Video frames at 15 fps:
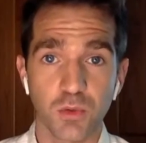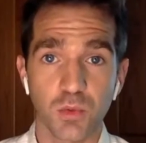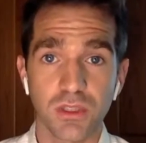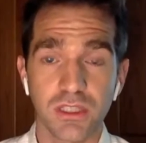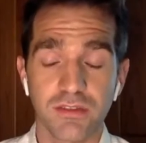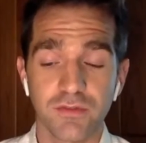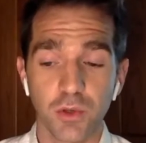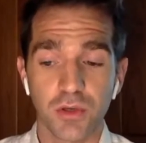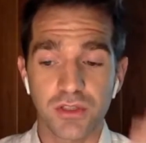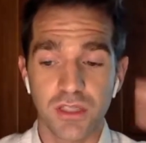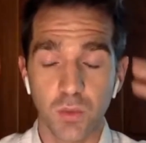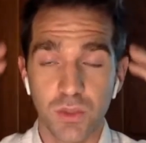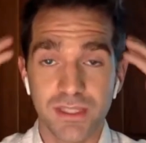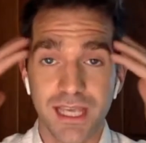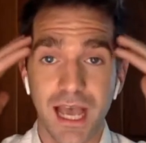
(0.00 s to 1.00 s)
and really focus
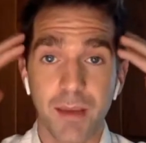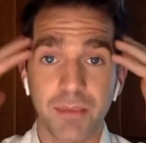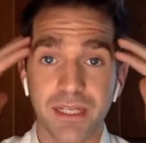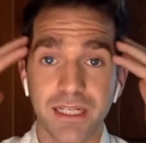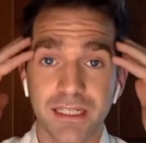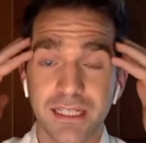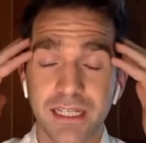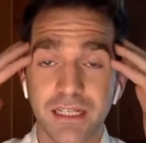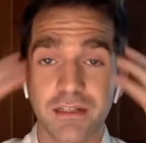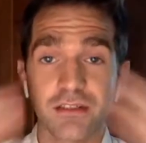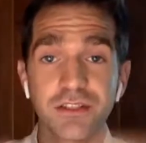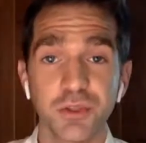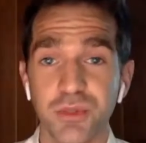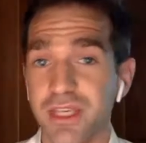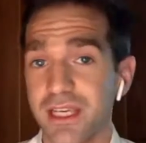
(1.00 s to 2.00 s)
on what's happening in here,
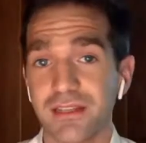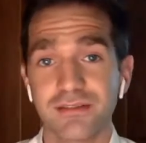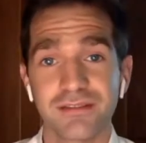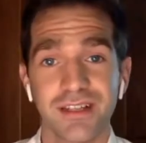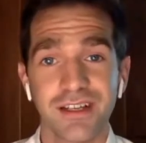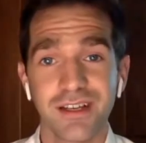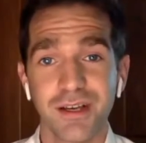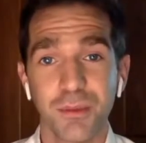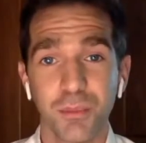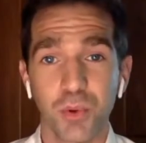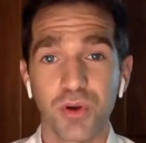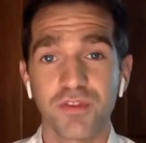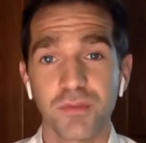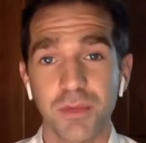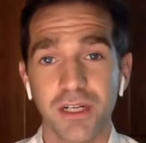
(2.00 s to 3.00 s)
you can't
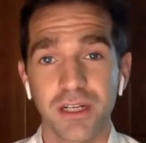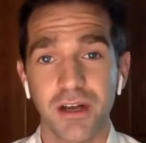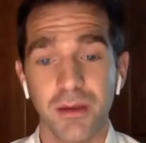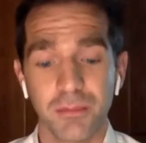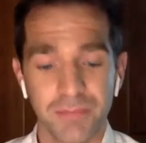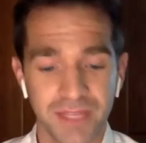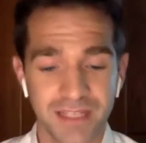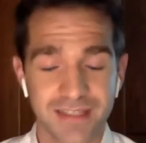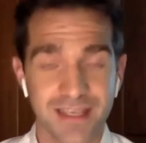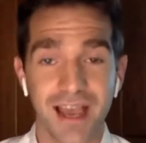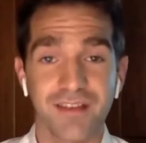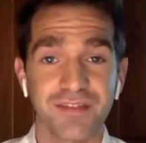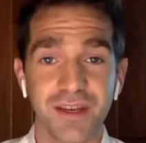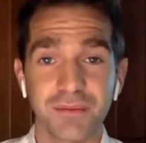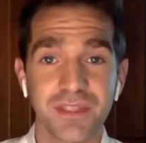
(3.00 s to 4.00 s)
pour from a cup that's
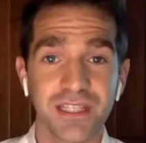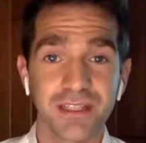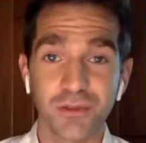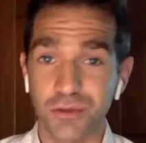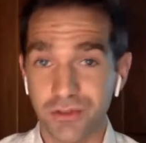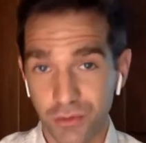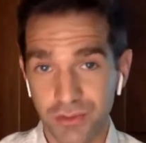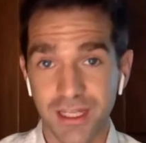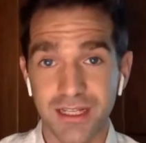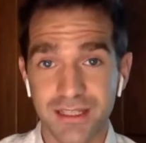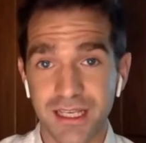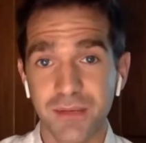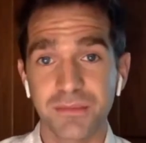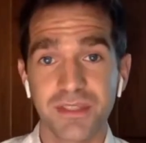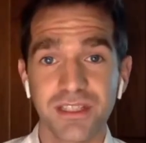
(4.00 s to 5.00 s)
half empty or, or
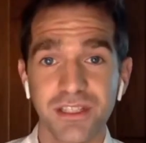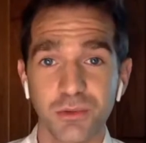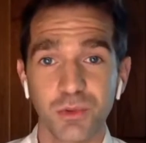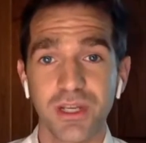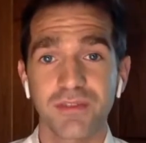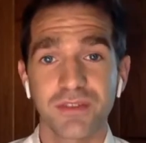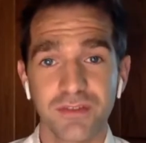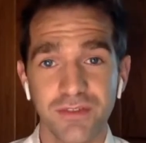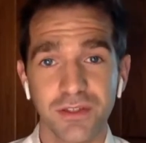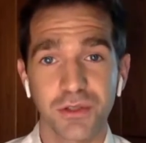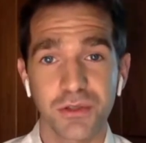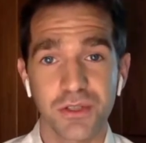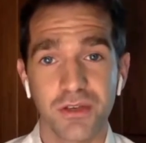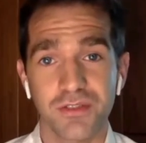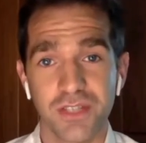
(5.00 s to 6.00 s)
that's empty. We have to fill
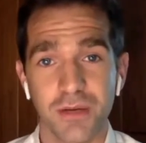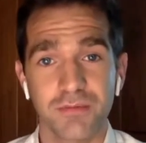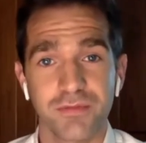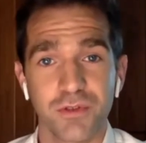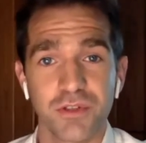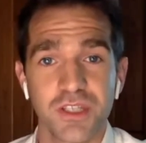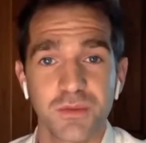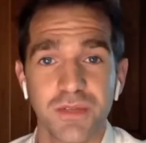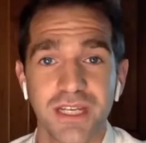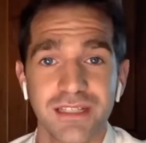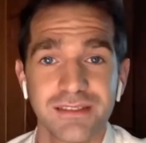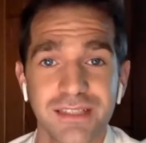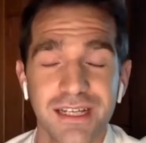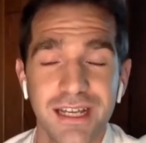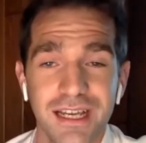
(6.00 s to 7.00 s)
ourselves up first.
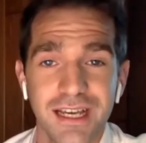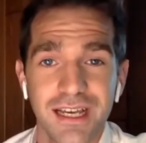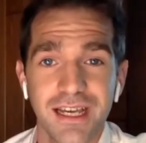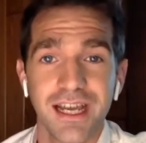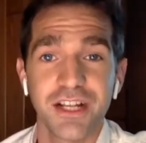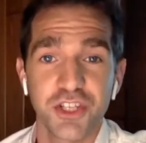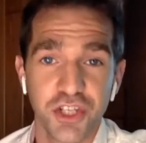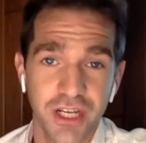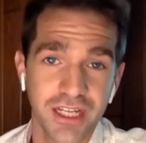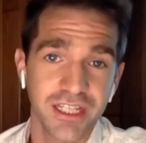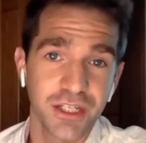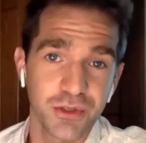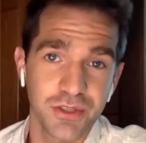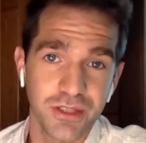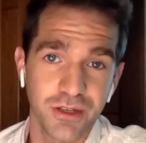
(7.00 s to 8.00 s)
And
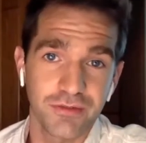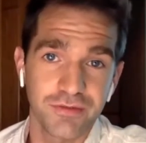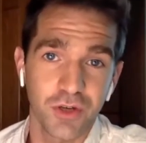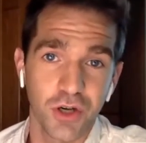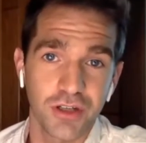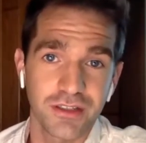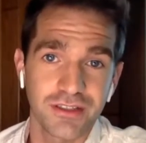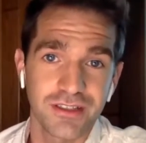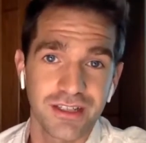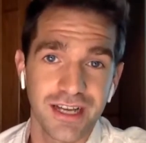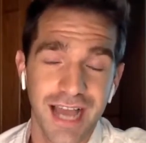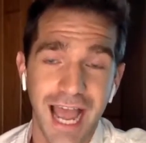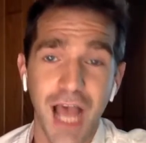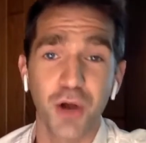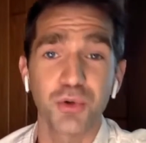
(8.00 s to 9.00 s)
educating yourself on
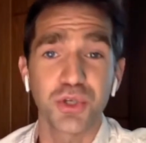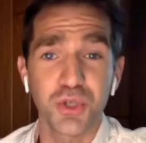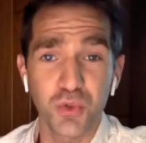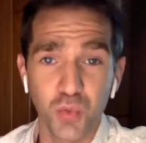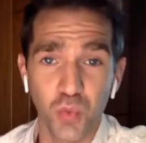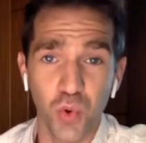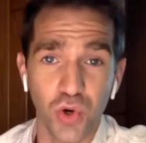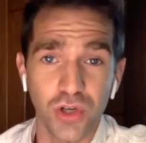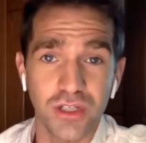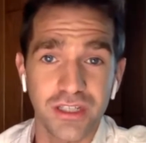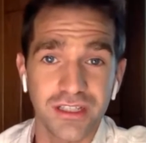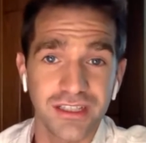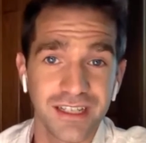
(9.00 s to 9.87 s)
how you work